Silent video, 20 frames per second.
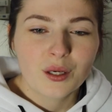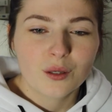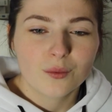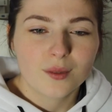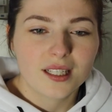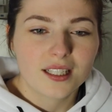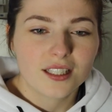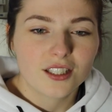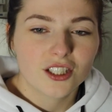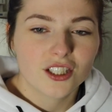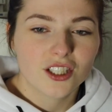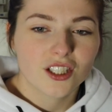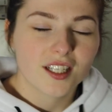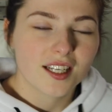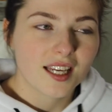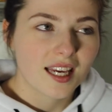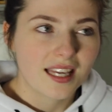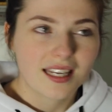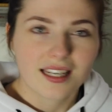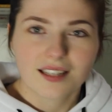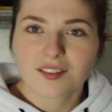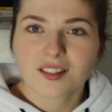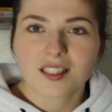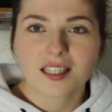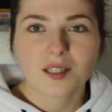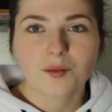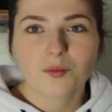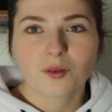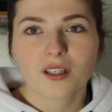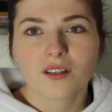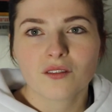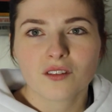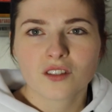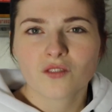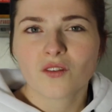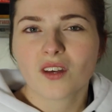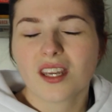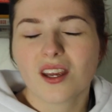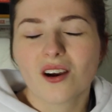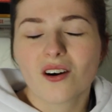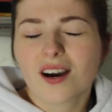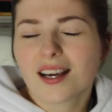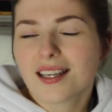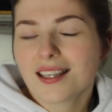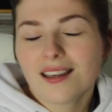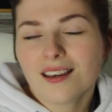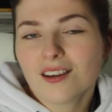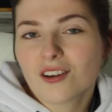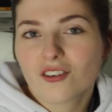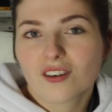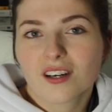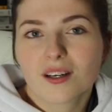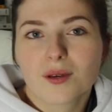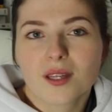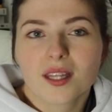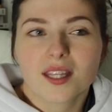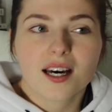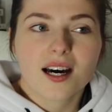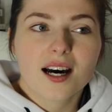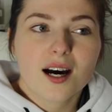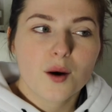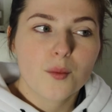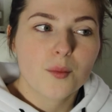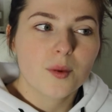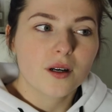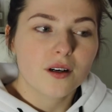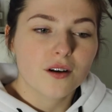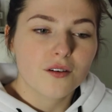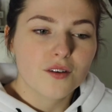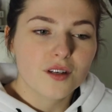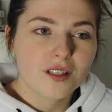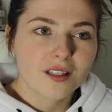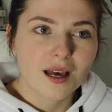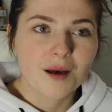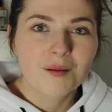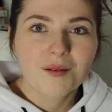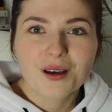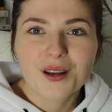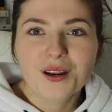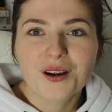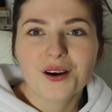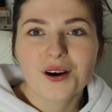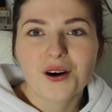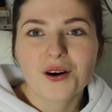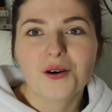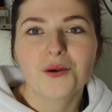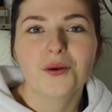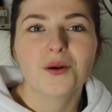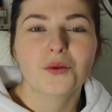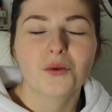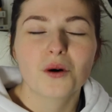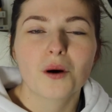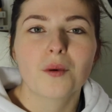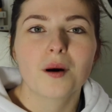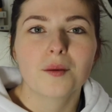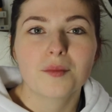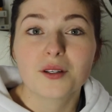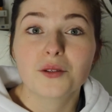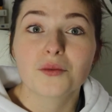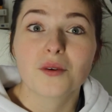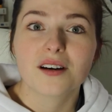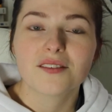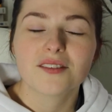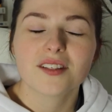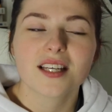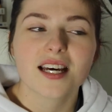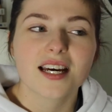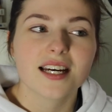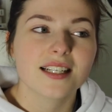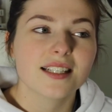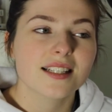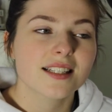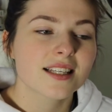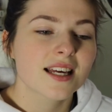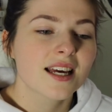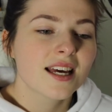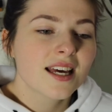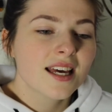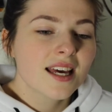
Which, again, I've said in previous video, I didn't agree with that, but obviously I'm going to go with what my midwife says,